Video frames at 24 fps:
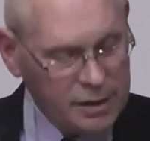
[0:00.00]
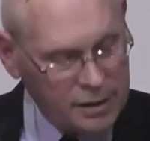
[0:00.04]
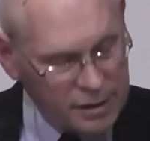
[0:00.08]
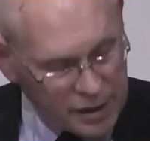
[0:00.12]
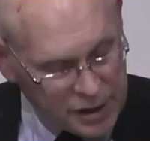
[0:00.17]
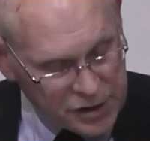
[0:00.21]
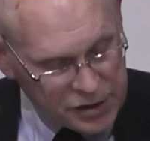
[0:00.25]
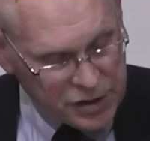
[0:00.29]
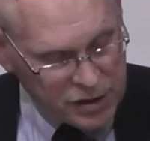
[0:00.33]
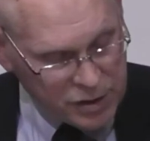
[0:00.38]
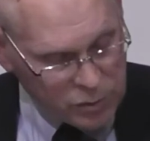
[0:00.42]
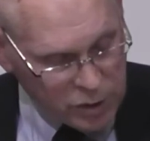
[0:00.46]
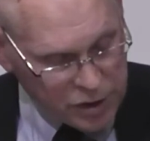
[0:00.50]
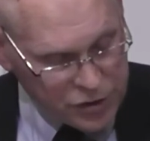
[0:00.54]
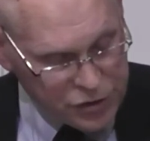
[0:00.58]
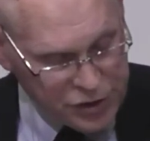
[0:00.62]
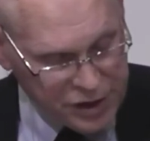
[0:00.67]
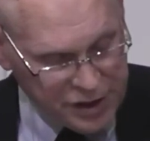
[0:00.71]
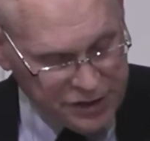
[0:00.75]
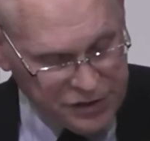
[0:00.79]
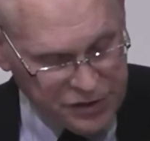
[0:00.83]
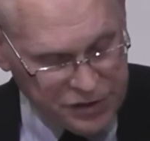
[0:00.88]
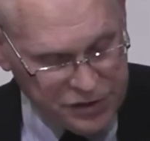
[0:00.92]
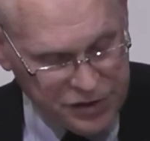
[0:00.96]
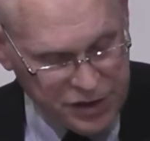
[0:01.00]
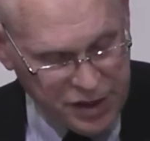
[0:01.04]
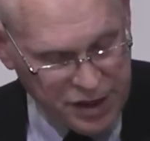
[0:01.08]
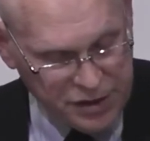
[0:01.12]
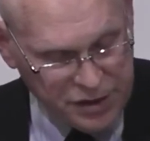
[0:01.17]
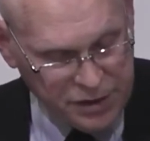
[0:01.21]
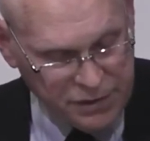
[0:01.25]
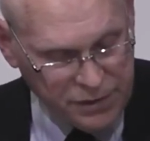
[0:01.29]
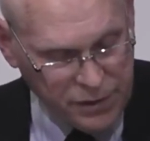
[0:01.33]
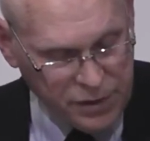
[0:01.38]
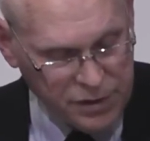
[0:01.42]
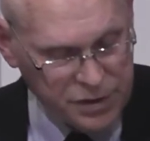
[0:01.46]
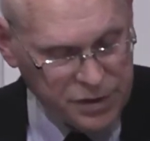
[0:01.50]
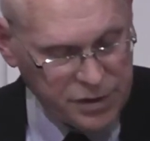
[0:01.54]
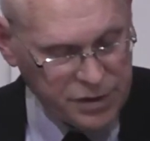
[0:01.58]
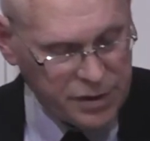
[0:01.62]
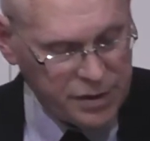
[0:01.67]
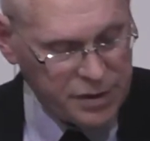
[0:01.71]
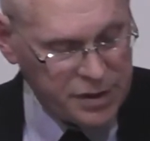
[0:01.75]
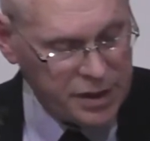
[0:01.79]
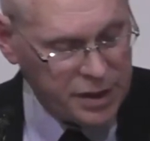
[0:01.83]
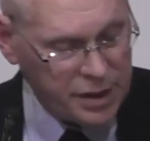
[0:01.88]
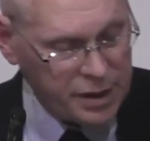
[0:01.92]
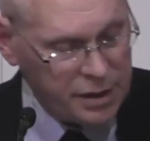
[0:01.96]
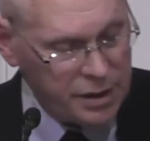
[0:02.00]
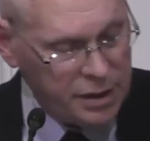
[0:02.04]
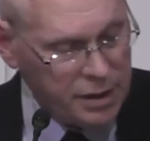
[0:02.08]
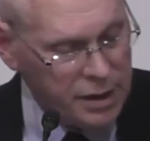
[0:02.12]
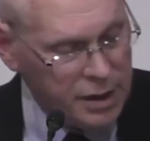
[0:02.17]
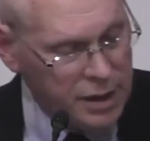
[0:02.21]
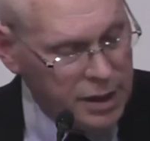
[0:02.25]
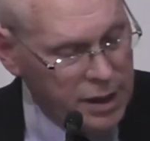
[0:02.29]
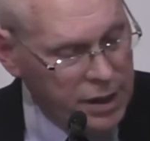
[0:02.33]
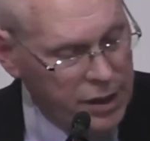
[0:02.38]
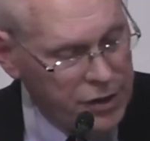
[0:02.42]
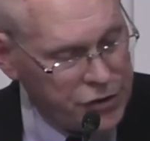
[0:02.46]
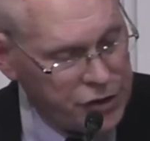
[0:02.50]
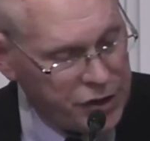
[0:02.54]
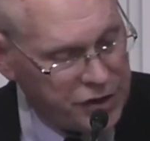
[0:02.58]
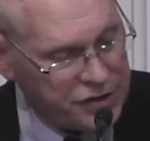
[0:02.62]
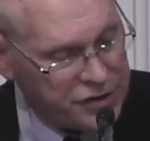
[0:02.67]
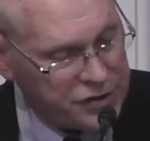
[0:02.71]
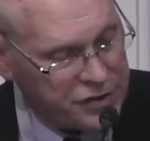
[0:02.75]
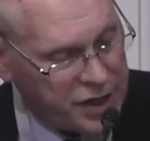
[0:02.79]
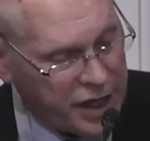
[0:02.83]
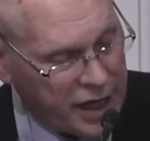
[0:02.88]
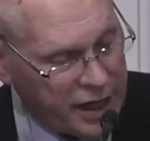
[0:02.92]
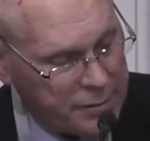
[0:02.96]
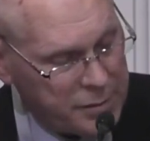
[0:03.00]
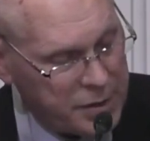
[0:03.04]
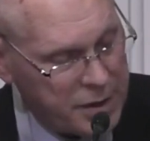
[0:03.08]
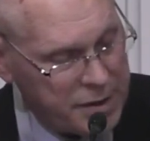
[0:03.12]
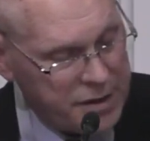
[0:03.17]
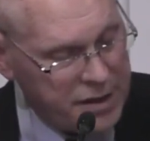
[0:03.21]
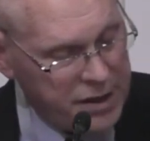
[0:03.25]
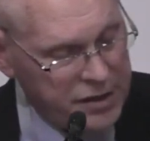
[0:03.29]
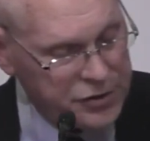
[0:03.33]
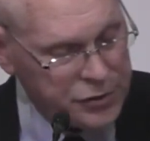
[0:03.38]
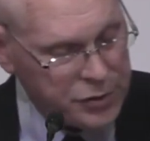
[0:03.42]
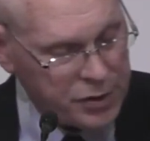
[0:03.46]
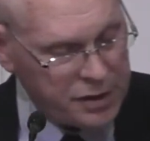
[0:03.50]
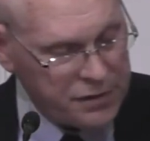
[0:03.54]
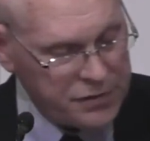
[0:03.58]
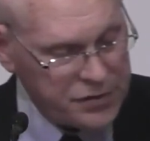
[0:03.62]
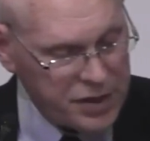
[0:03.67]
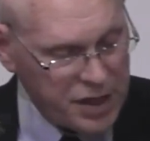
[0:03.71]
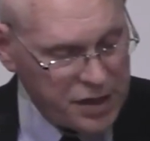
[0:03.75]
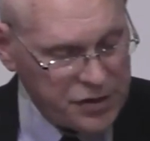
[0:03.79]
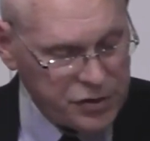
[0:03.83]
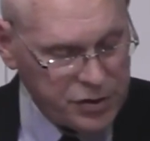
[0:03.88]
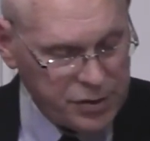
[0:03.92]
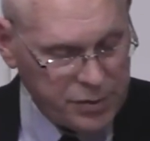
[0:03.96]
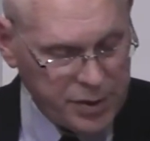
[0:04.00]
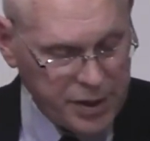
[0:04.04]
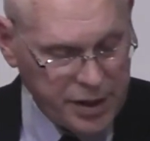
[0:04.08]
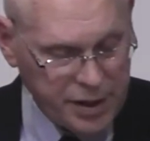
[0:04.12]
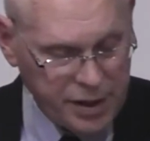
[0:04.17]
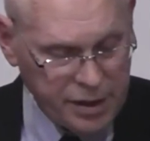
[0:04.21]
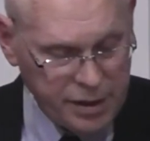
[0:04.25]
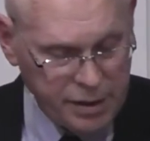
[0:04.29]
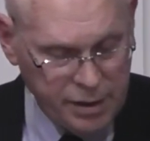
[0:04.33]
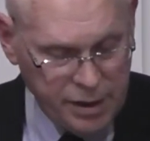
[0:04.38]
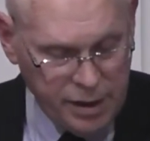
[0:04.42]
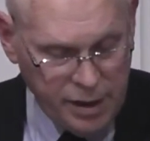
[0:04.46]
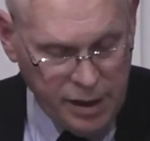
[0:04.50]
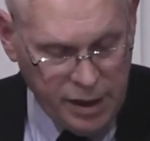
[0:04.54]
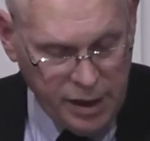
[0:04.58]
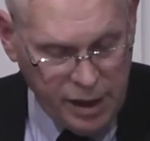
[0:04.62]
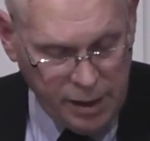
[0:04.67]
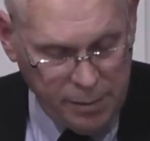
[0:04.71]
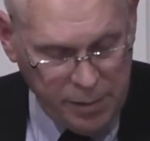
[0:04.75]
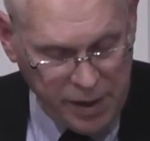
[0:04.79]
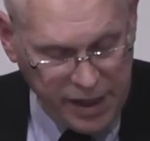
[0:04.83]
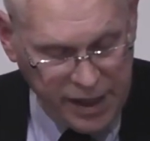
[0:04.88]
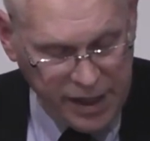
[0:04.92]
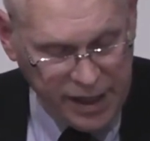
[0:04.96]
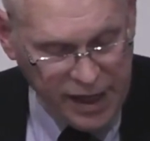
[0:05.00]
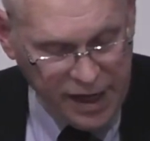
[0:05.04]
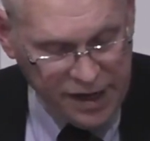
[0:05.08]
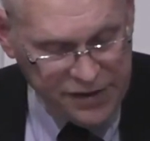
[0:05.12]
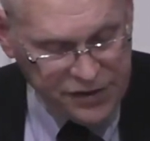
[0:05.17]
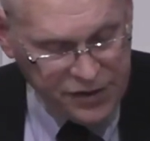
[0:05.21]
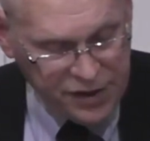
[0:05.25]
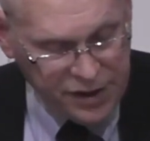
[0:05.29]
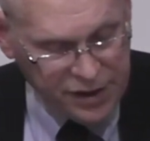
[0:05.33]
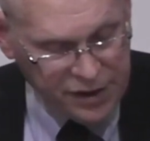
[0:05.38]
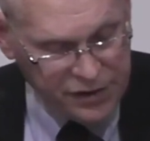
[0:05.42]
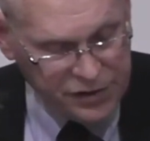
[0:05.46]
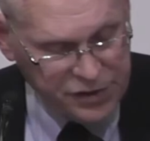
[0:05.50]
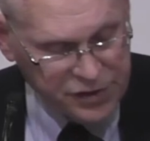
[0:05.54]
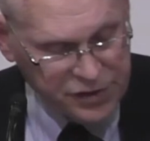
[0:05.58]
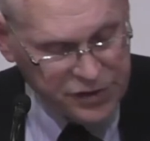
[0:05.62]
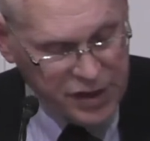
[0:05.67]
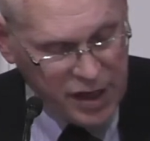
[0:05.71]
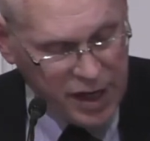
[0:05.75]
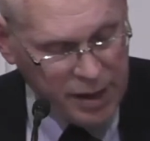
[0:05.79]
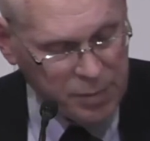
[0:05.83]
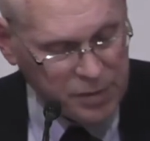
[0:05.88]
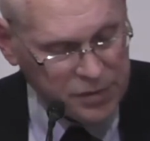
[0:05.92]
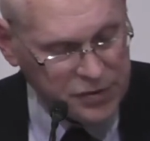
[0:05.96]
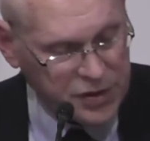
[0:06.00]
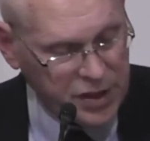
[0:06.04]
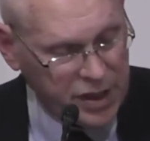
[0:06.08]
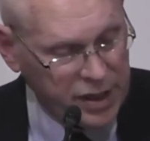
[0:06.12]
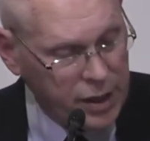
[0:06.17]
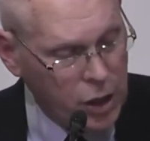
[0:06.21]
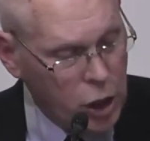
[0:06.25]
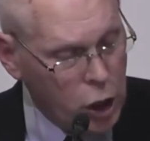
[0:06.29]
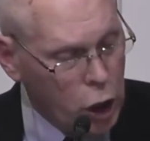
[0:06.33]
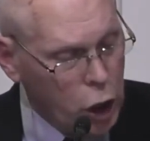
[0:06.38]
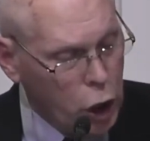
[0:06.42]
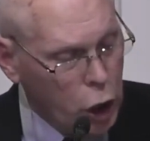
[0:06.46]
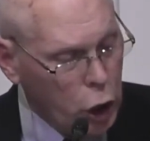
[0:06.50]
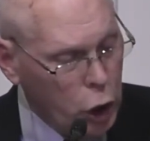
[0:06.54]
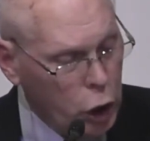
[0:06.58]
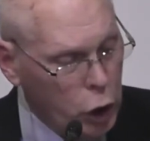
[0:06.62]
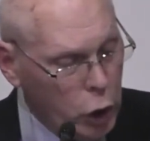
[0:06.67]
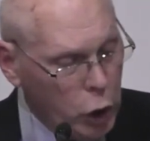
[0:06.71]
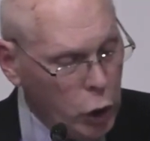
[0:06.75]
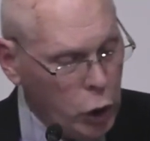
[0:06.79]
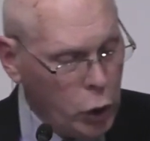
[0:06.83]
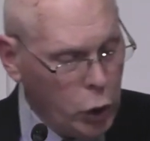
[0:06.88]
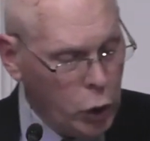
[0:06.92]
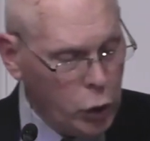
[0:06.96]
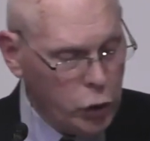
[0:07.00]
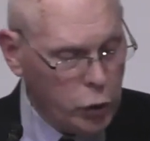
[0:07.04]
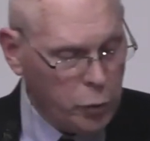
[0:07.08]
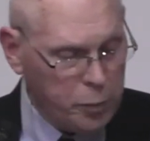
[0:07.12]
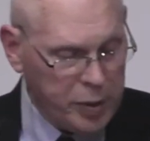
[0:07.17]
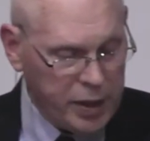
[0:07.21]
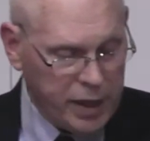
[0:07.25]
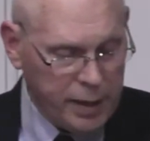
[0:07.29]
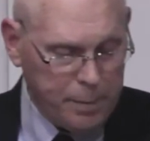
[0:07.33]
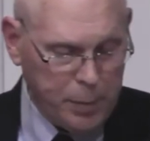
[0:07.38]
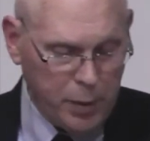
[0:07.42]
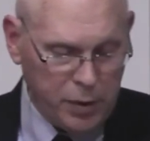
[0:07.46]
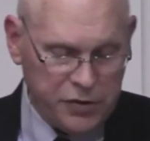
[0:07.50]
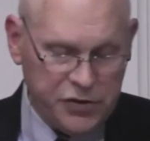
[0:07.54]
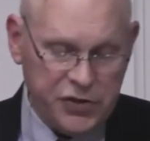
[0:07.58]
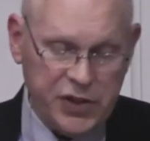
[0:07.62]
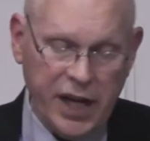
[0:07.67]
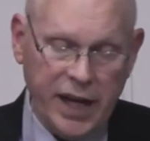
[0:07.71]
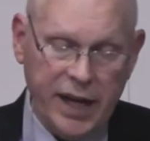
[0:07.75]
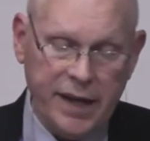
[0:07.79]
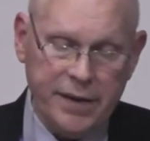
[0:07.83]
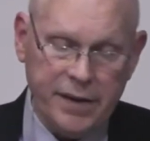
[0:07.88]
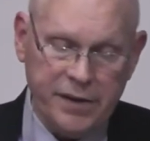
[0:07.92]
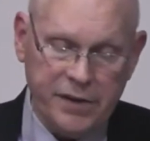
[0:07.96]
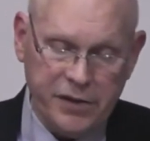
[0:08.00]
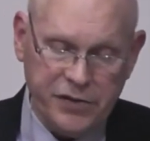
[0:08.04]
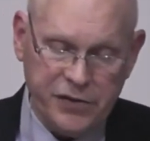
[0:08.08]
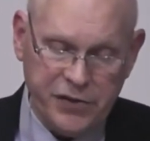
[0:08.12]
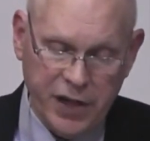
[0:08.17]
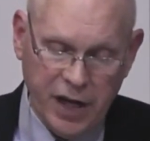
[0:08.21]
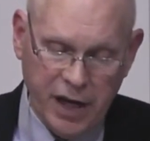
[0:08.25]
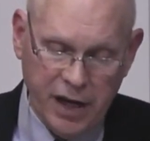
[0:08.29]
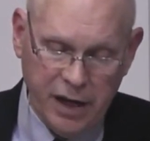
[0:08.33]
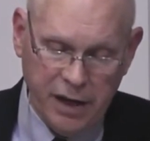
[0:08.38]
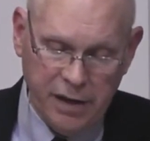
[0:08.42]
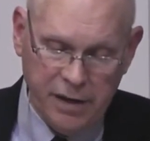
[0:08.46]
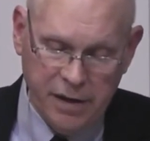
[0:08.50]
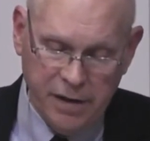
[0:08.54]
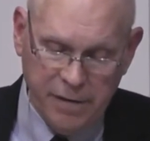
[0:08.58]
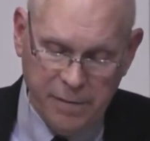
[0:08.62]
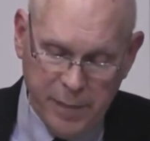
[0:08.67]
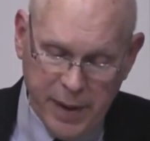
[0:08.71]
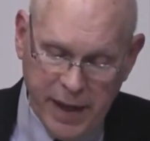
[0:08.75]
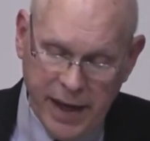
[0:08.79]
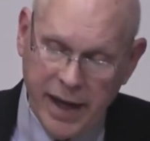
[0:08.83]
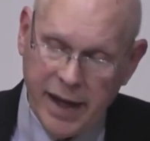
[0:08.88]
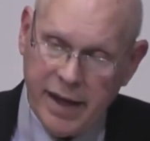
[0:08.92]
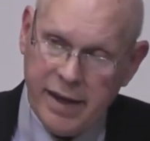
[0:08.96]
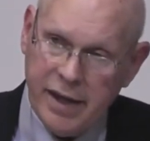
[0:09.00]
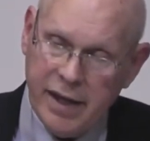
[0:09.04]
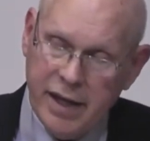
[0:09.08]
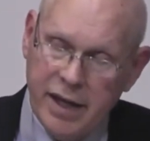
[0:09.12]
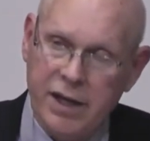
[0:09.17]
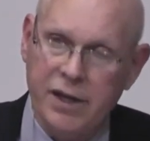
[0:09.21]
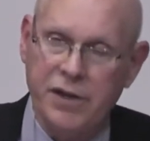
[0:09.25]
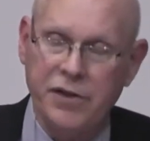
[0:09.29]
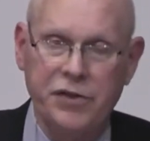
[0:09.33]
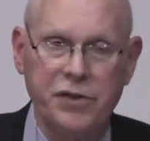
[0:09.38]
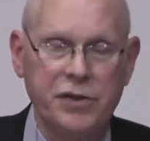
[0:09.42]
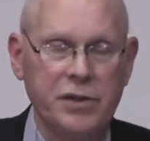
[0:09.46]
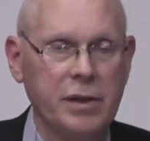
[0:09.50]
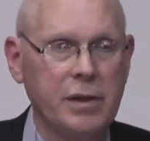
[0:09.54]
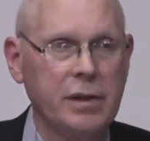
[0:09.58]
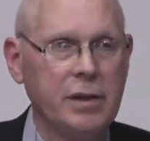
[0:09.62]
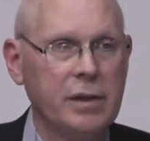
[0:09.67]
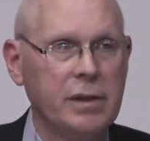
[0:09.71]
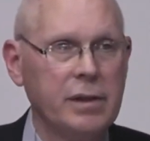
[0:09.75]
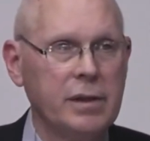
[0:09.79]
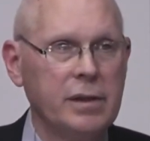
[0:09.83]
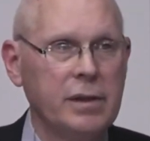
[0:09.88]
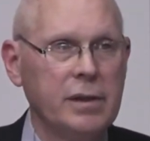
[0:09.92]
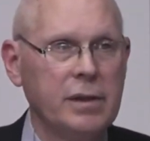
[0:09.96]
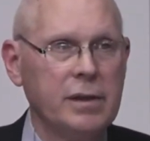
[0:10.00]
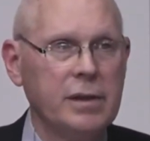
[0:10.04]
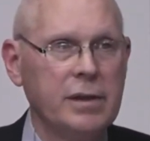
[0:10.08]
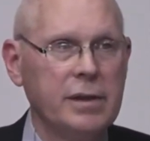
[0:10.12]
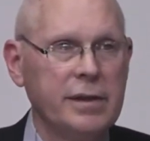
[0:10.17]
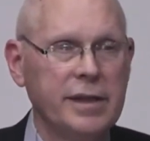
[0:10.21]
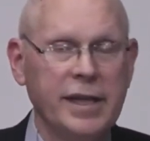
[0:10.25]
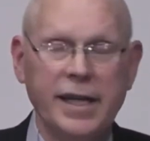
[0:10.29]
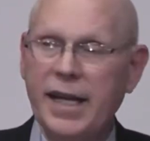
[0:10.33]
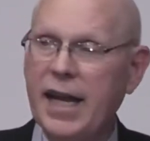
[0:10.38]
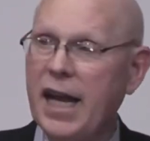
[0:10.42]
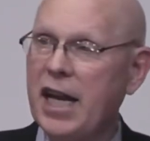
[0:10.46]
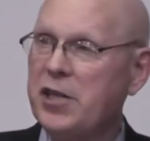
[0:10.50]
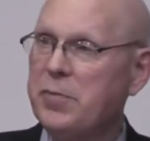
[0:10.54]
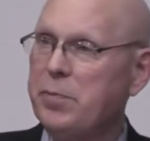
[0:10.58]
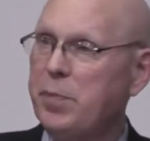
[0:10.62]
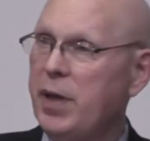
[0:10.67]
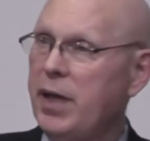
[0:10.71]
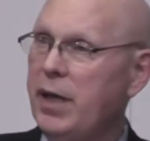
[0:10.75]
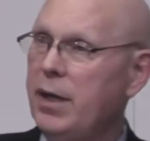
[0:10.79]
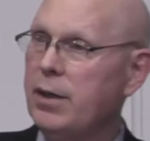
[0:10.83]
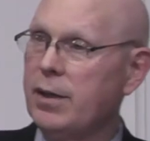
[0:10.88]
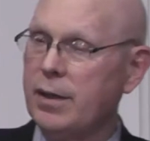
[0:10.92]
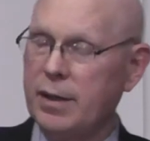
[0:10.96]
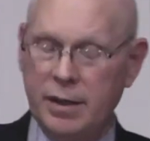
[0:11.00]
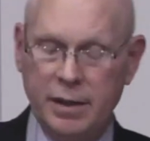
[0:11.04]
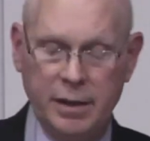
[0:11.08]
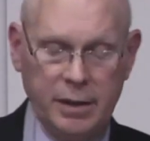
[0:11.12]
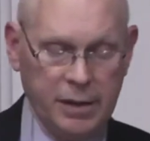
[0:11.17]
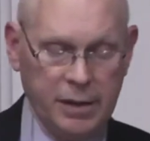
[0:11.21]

listen to what Jesus says in verse 13. Jesus came to the district of Caesarea. He began asking his disciples, saying, Who do people say that the Son of Man is? Then he asked Peter,